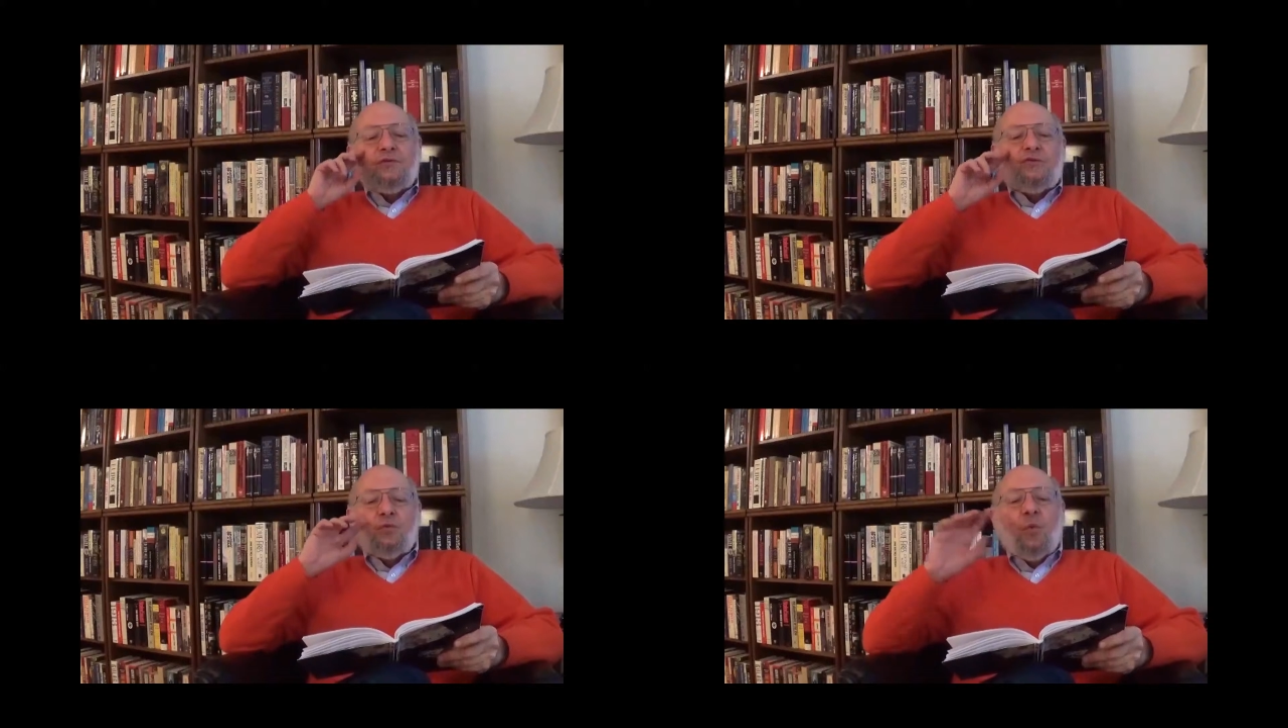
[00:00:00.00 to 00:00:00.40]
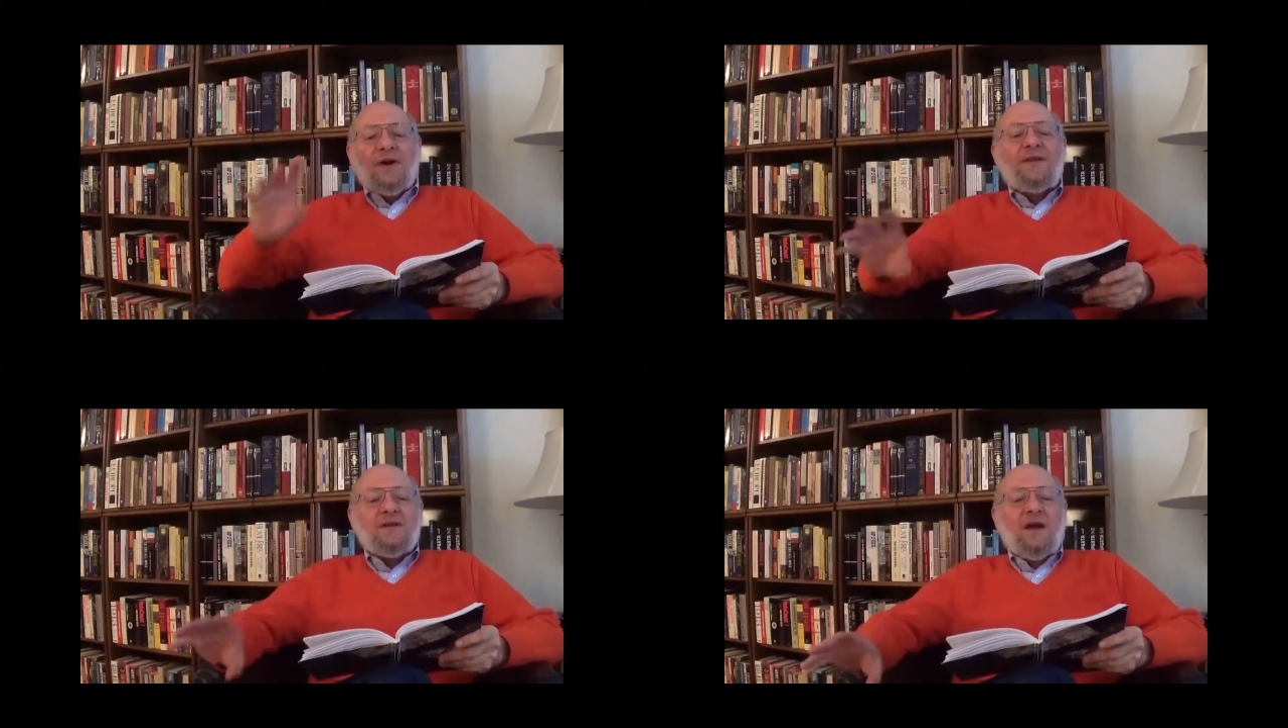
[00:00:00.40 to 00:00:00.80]

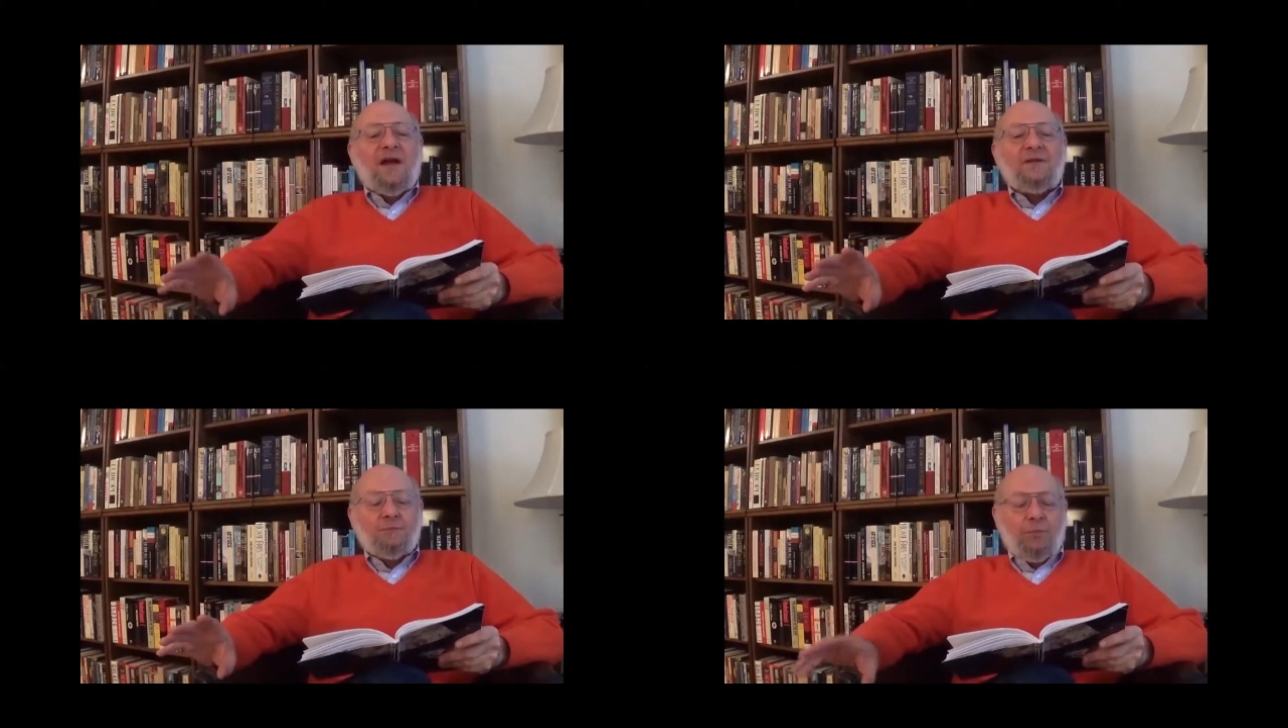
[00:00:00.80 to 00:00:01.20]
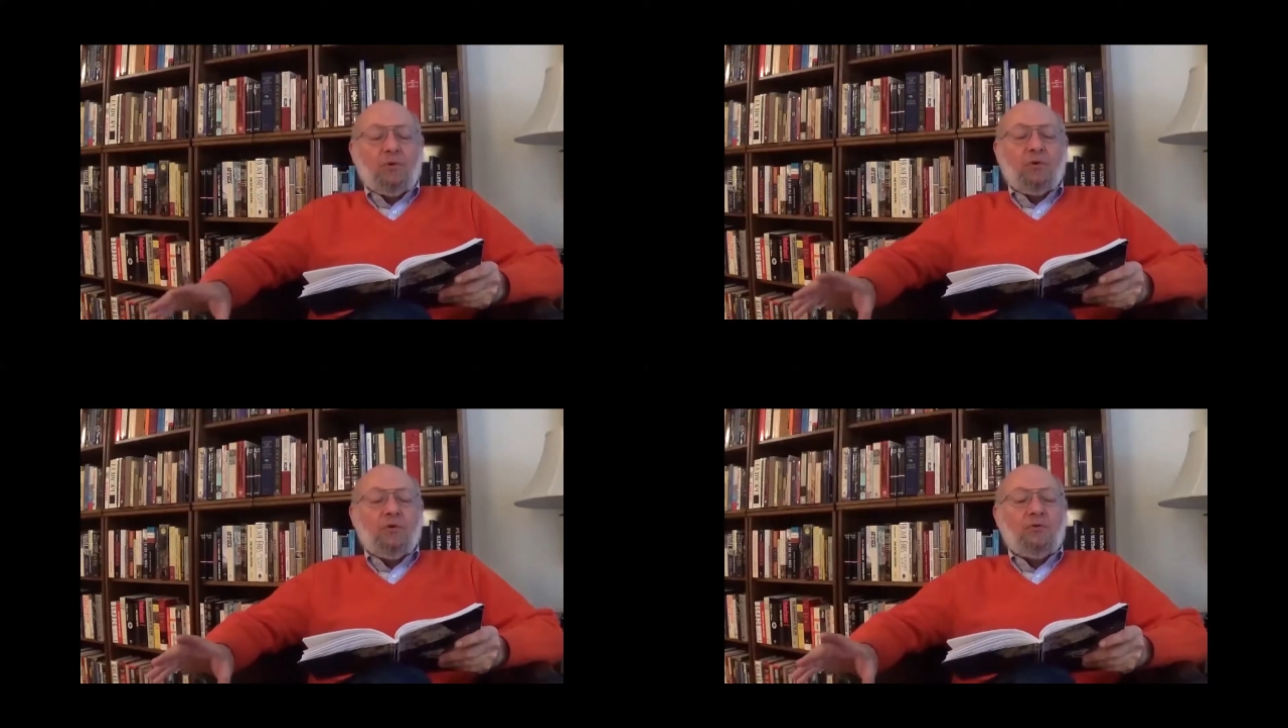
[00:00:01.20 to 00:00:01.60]
29
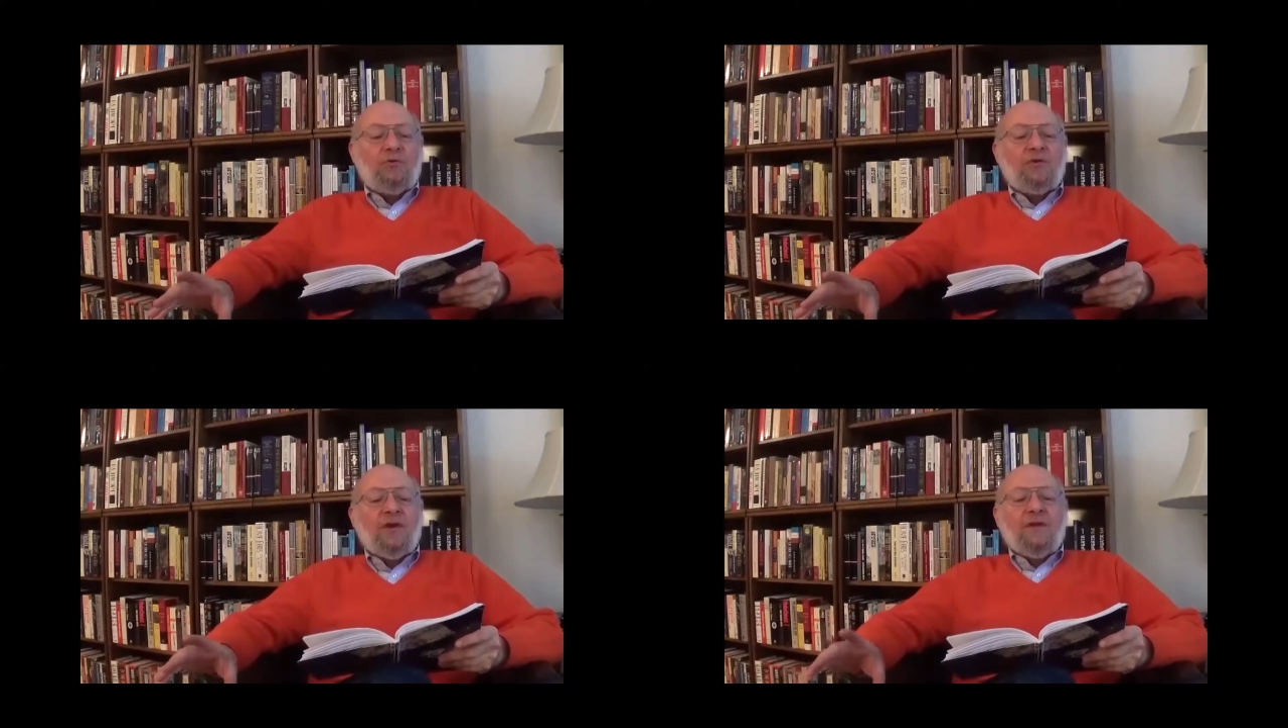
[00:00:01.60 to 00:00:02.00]
birds.